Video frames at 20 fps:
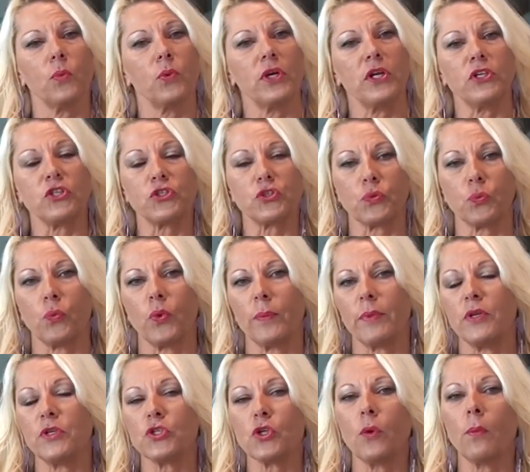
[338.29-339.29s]
which
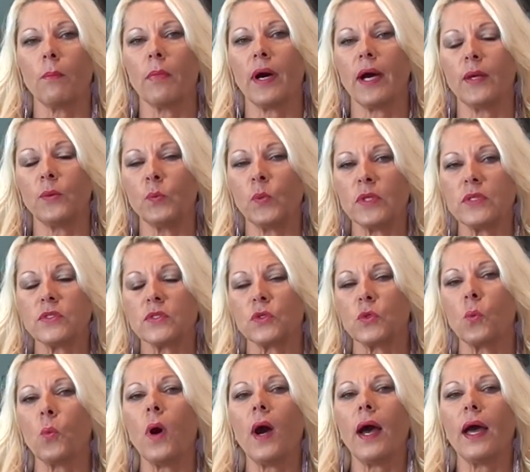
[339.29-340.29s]
women don't mind once in
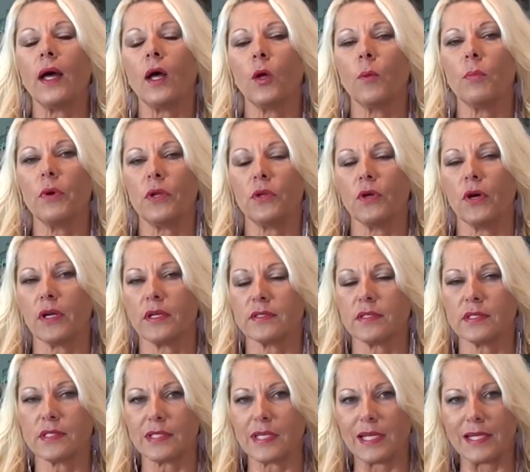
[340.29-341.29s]
a while, but not
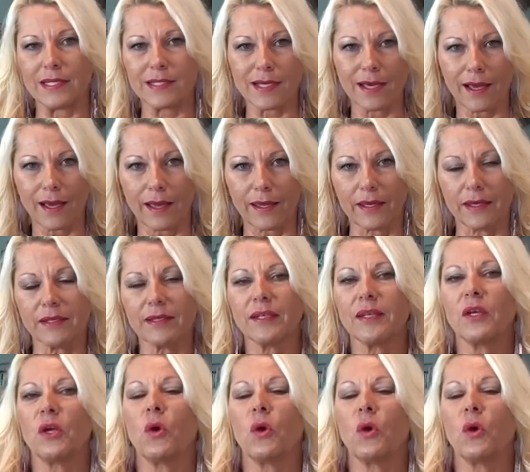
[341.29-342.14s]
as a steady diet.